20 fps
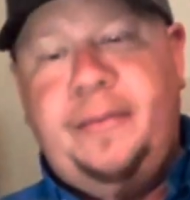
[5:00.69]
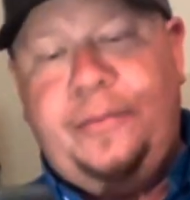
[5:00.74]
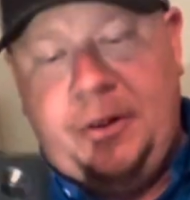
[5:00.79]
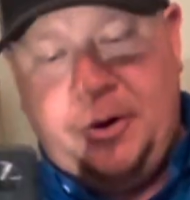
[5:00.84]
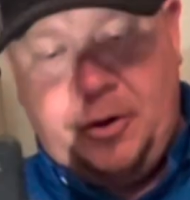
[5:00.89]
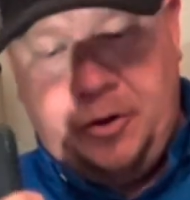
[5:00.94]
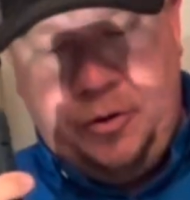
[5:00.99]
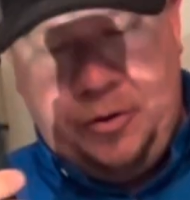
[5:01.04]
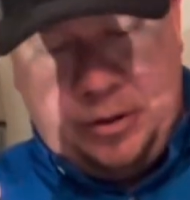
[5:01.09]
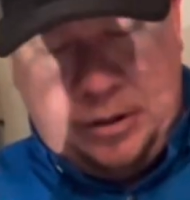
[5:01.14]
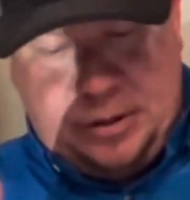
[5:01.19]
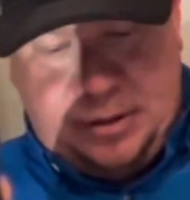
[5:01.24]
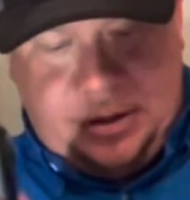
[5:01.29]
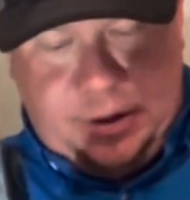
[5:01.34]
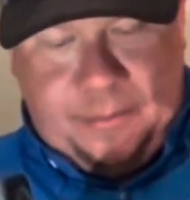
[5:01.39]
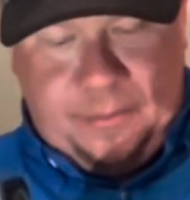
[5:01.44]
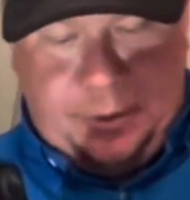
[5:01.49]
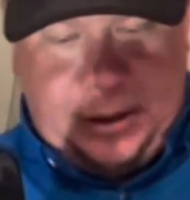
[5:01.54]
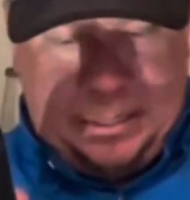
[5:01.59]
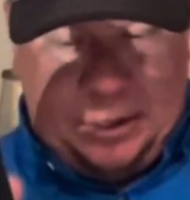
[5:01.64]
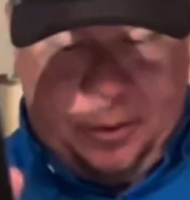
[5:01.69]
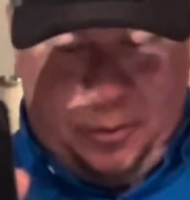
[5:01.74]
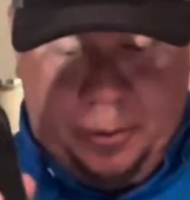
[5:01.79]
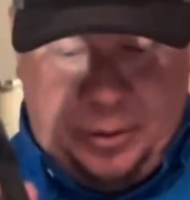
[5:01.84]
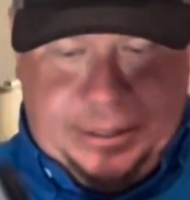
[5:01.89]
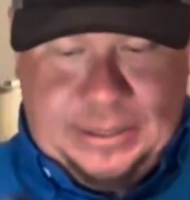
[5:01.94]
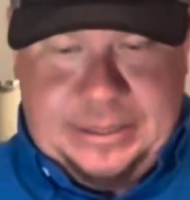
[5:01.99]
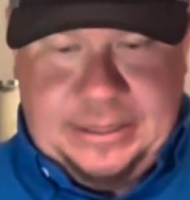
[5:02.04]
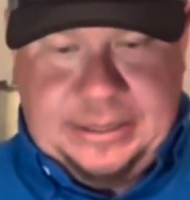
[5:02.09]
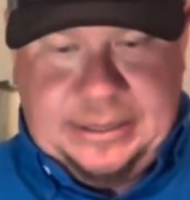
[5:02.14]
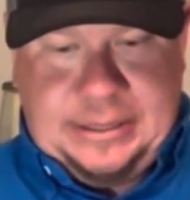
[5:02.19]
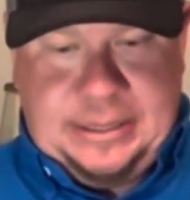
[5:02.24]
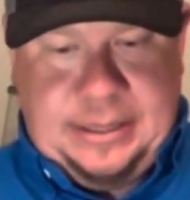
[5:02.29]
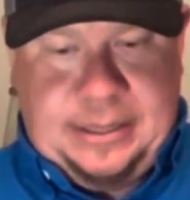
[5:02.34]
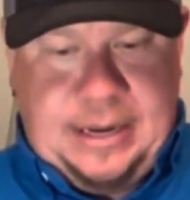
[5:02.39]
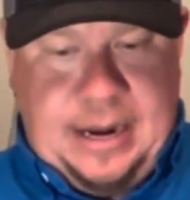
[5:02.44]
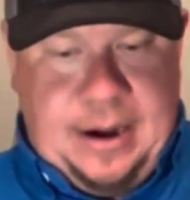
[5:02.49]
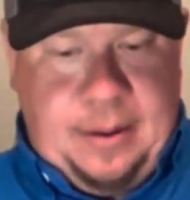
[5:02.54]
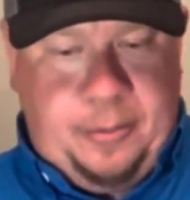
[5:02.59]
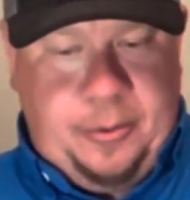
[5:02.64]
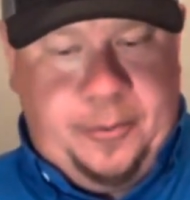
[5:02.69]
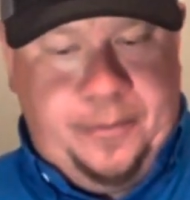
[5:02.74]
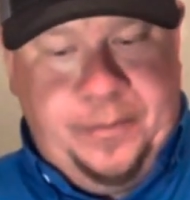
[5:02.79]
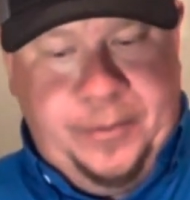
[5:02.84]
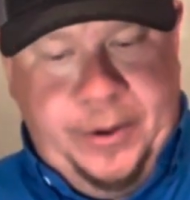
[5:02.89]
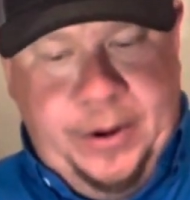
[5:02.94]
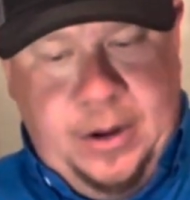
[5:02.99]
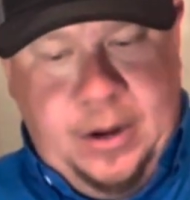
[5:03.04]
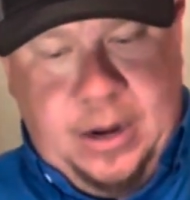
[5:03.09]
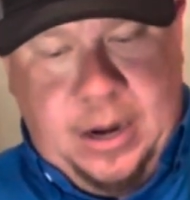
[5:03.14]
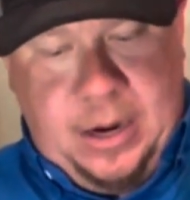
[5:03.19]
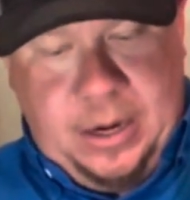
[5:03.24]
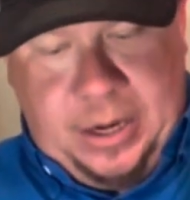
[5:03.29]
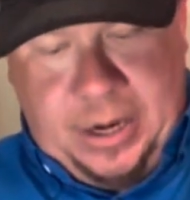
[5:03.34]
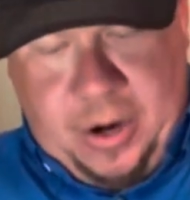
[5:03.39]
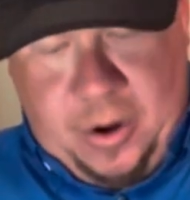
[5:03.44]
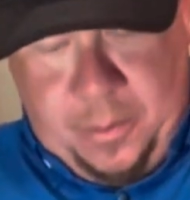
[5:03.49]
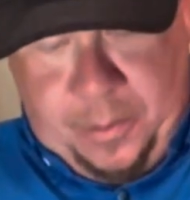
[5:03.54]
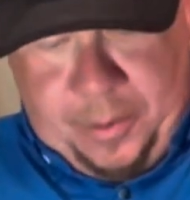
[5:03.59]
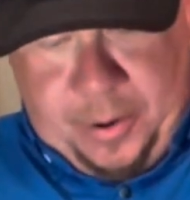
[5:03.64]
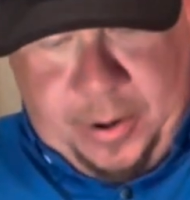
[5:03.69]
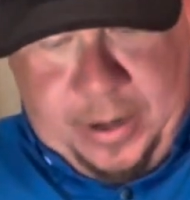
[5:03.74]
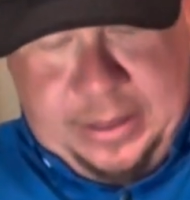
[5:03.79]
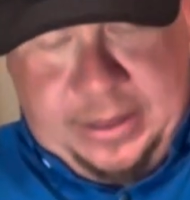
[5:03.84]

They're using something like a 360 camera. GoPro, I